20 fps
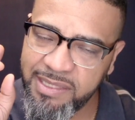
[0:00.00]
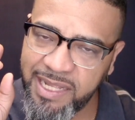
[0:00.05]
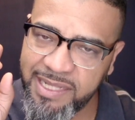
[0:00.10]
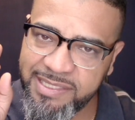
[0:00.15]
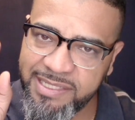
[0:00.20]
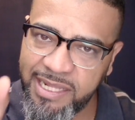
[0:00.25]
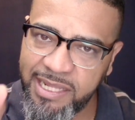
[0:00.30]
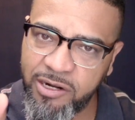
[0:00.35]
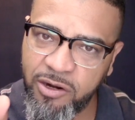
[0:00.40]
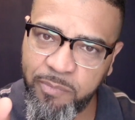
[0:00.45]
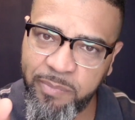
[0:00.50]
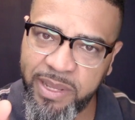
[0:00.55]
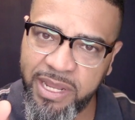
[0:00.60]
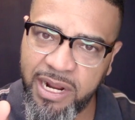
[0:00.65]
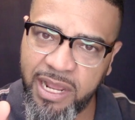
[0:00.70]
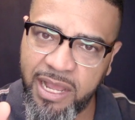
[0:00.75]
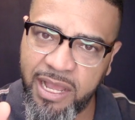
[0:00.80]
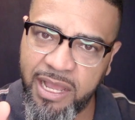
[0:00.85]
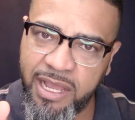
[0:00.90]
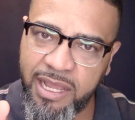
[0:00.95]
that's a little
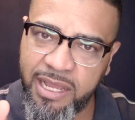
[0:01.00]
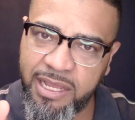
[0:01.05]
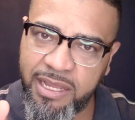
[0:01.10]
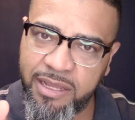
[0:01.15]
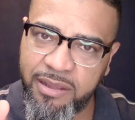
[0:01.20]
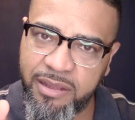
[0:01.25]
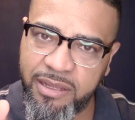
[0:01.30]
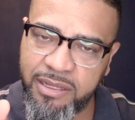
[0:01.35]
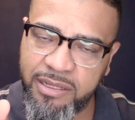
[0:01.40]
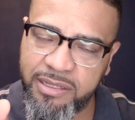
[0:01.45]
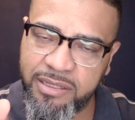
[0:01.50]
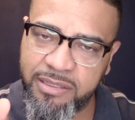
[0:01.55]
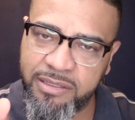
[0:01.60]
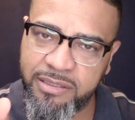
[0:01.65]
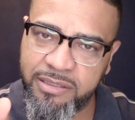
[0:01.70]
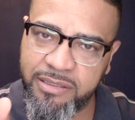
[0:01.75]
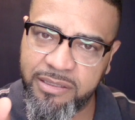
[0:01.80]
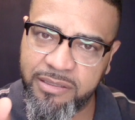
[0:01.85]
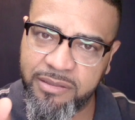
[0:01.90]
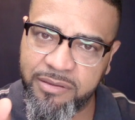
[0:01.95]
bit of
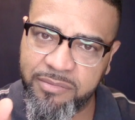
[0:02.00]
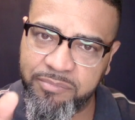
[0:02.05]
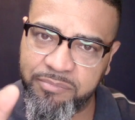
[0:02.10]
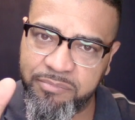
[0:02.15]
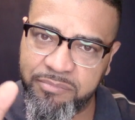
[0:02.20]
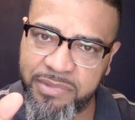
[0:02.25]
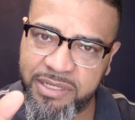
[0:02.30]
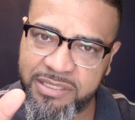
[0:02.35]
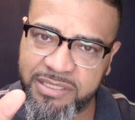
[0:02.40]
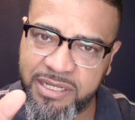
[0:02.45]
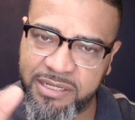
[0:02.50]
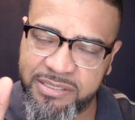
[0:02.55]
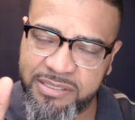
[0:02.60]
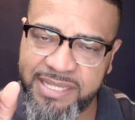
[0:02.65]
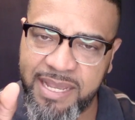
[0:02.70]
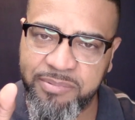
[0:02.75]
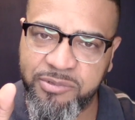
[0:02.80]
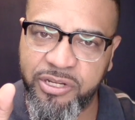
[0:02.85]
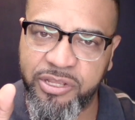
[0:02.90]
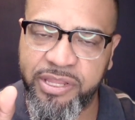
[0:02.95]

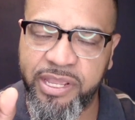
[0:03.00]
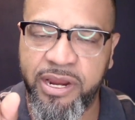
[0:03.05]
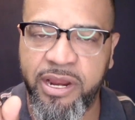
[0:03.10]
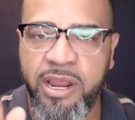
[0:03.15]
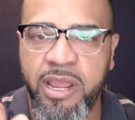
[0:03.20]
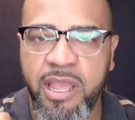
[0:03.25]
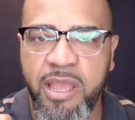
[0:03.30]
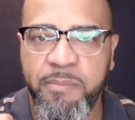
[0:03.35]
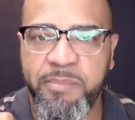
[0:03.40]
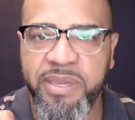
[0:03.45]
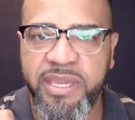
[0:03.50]
misconception there,